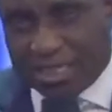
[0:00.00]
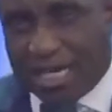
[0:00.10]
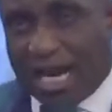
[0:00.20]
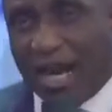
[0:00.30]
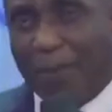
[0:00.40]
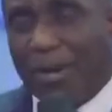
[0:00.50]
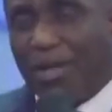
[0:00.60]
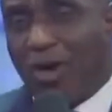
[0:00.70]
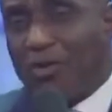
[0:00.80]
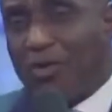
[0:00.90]
They
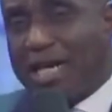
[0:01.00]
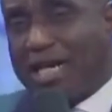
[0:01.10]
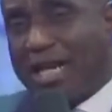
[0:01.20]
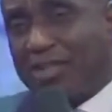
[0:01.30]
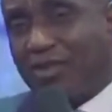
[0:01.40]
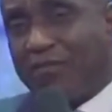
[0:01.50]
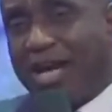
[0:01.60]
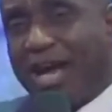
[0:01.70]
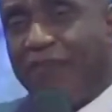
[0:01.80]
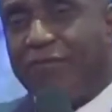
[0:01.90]
belong to the class of
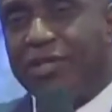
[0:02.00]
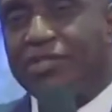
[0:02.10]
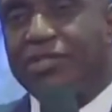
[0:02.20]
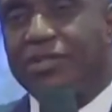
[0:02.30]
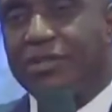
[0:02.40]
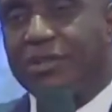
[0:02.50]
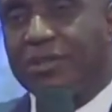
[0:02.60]
the average.